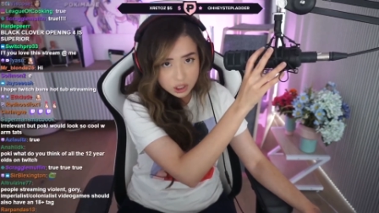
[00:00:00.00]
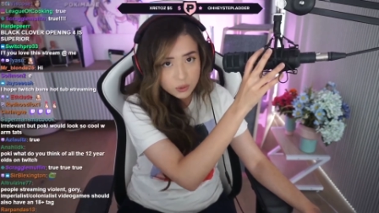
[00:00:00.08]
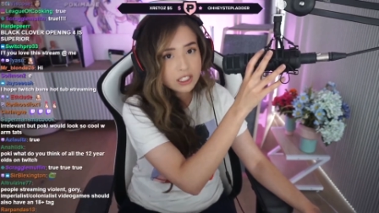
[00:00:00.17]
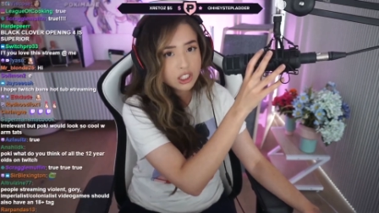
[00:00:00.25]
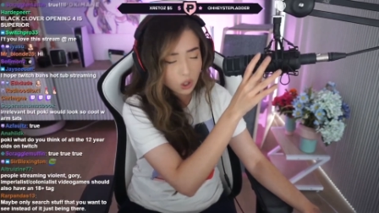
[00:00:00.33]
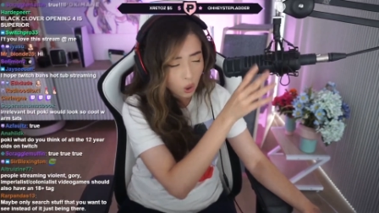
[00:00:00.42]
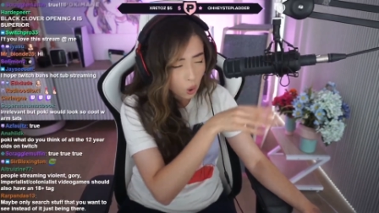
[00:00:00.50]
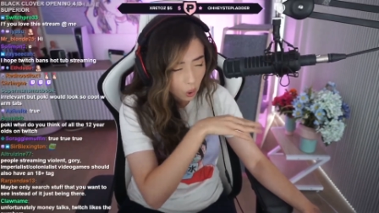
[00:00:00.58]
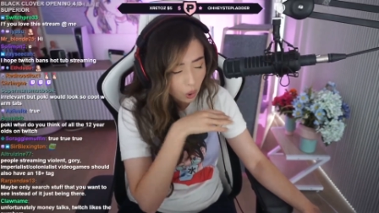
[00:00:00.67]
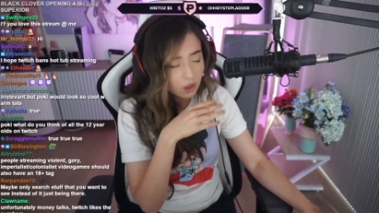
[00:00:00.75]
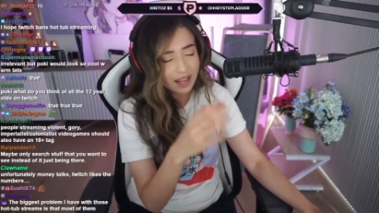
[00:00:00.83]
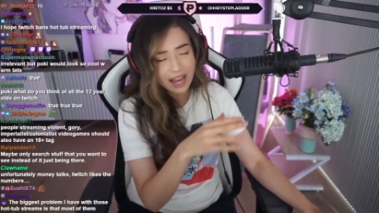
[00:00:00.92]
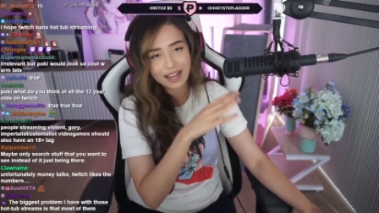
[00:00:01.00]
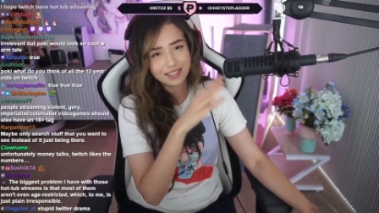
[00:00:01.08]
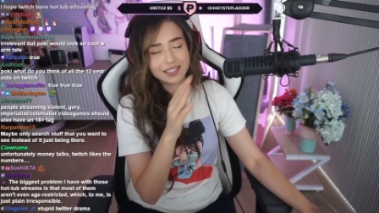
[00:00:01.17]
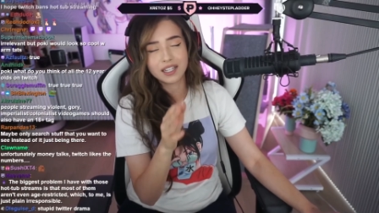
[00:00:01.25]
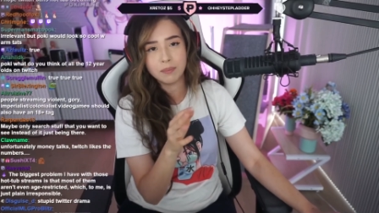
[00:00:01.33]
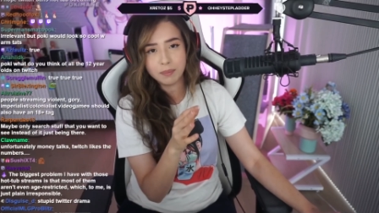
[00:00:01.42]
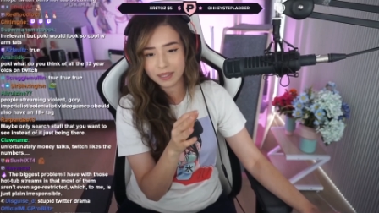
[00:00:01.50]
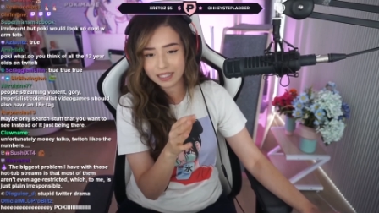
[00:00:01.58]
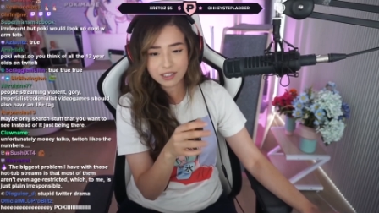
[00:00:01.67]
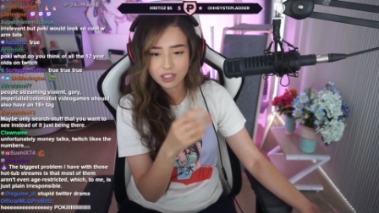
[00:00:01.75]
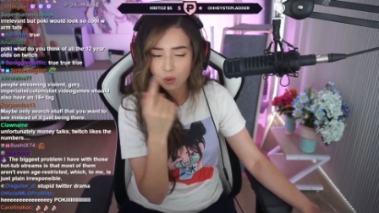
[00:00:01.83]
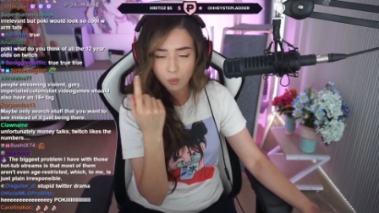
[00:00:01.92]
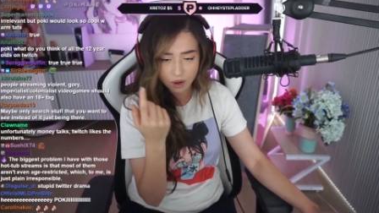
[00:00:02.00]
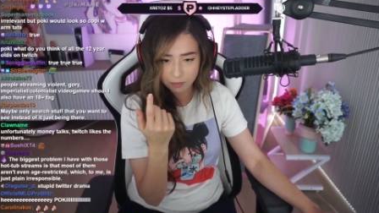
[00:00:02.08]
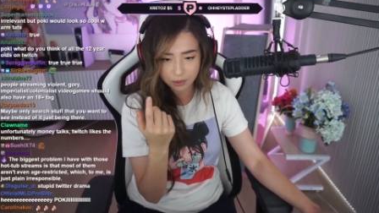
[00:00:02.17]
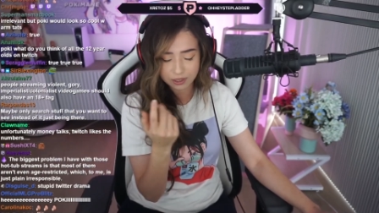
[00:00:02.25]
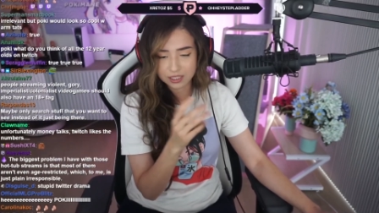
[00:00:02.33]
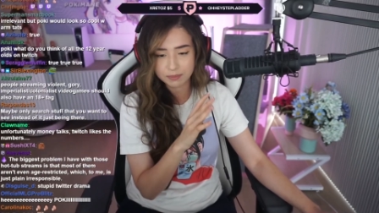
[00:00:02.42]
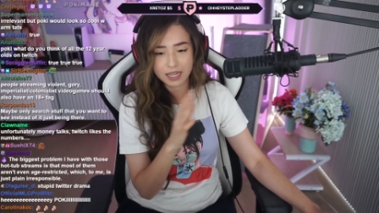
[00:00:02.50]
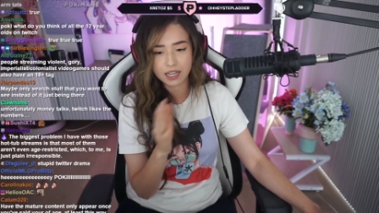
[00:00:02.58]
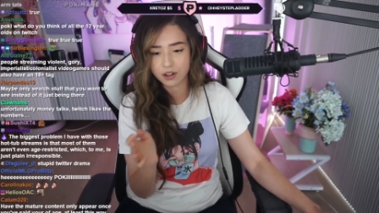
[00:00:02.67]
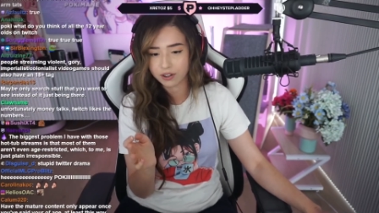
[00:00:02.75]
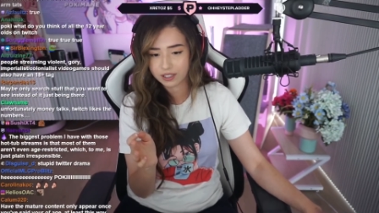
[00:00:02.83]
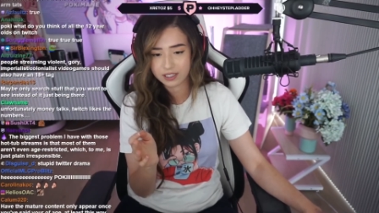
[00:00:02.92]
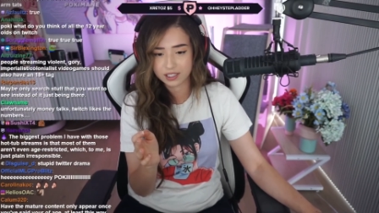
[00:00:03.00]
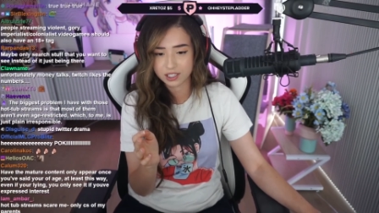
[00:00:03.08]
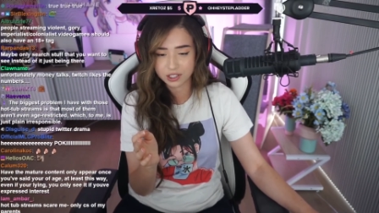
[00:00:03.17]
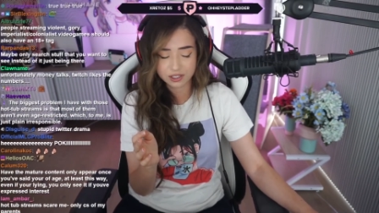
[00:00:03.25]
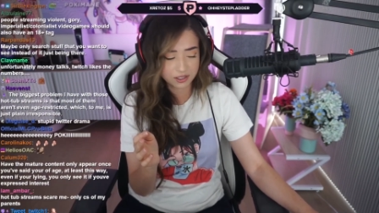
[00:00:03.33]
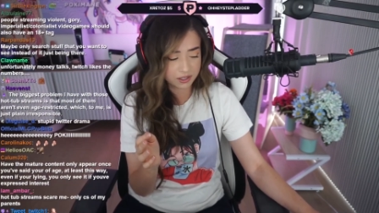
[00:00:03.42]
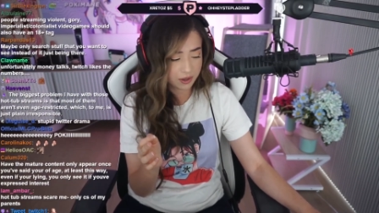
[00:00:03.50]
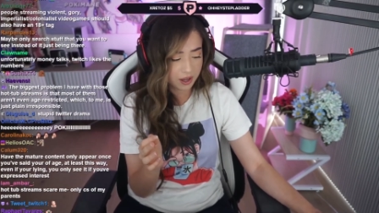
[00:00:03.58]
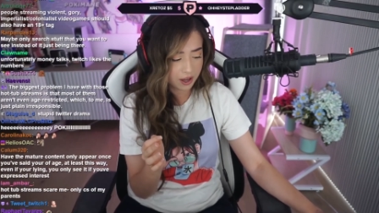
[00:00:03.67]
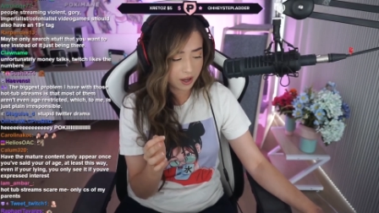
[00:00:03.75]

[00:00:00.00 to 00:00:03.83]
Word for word: Like, Twitch is a whole ass company. It's not one person making all the decisions.